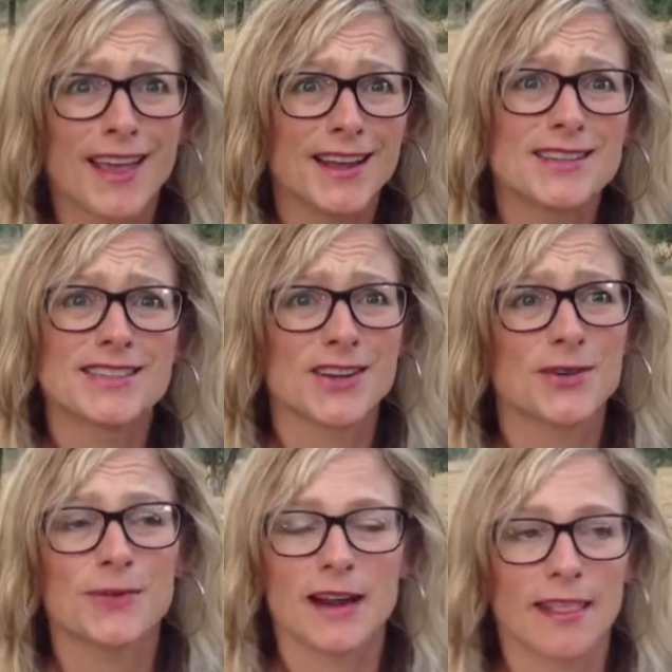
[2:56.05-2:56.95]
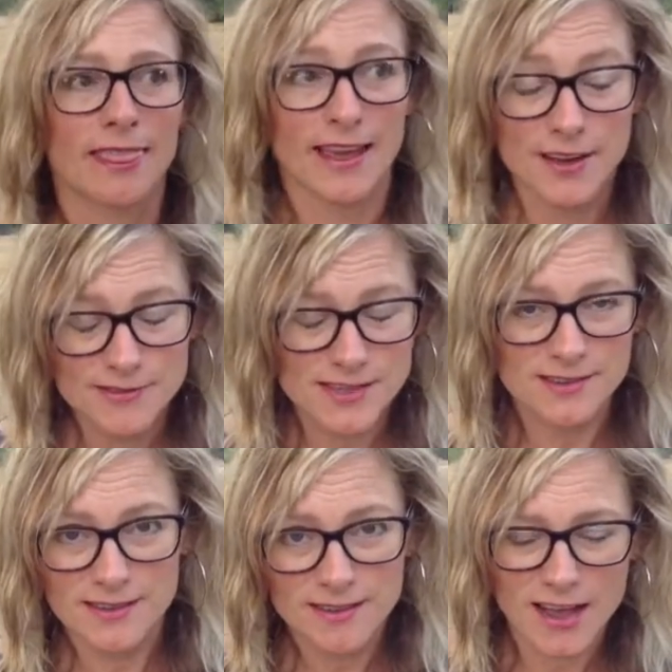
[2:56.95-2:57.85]
And so when I left,
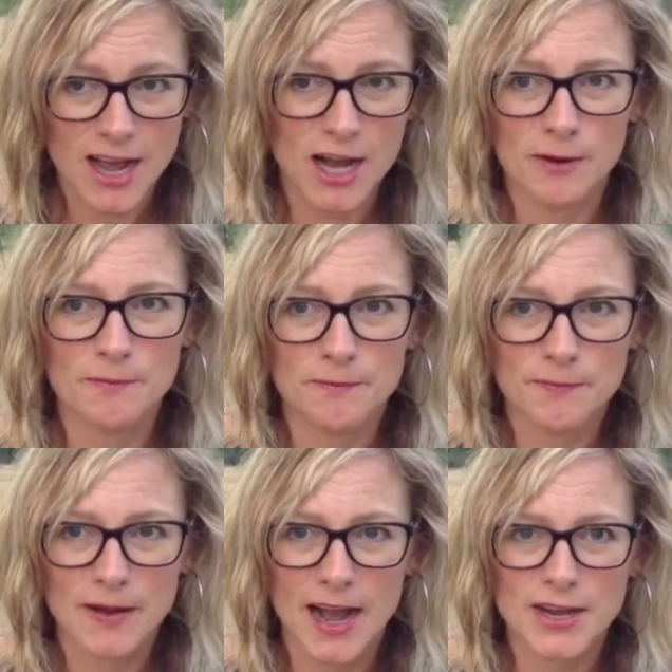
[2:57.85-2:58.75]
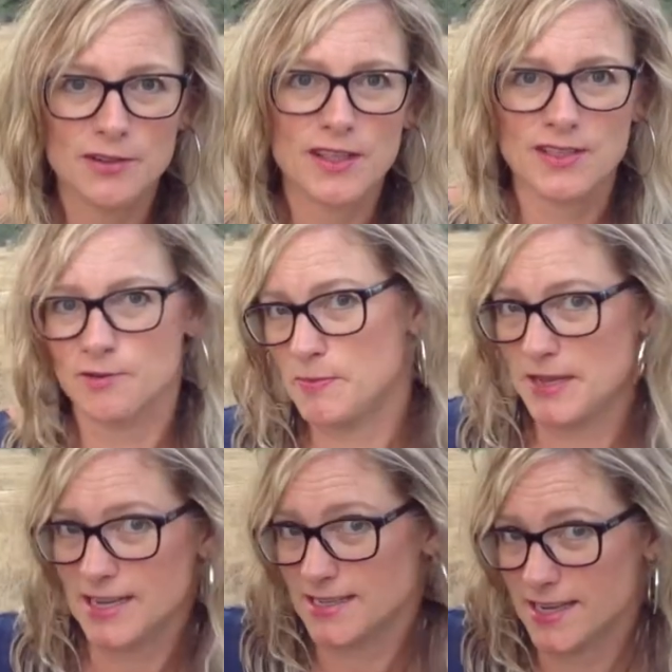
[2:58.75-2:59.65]
I knew that they would be
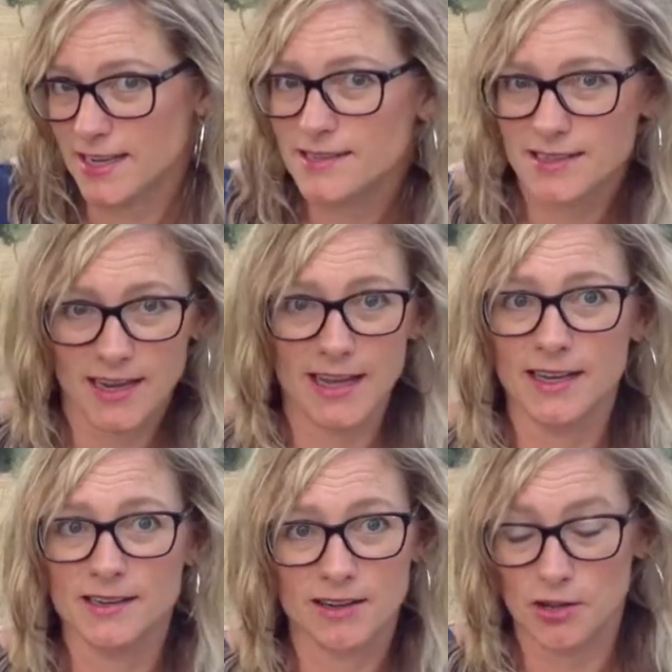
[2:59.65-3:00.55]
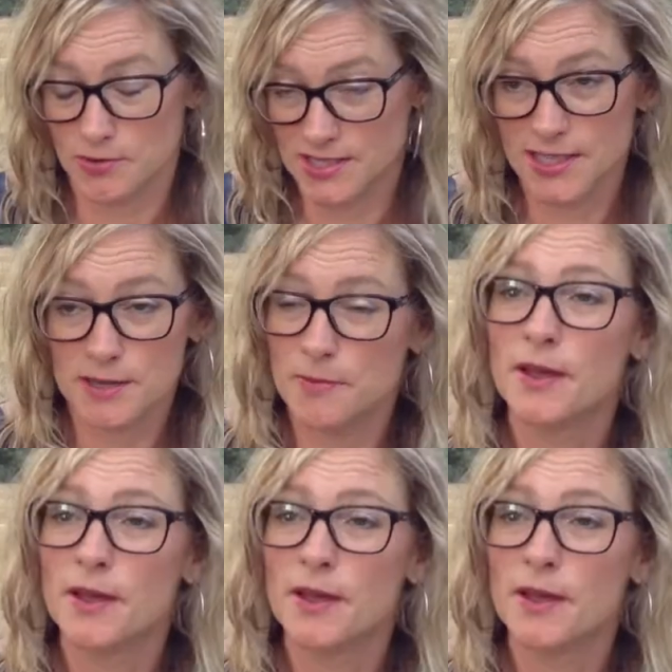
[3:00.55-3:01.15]
content and go to sleep.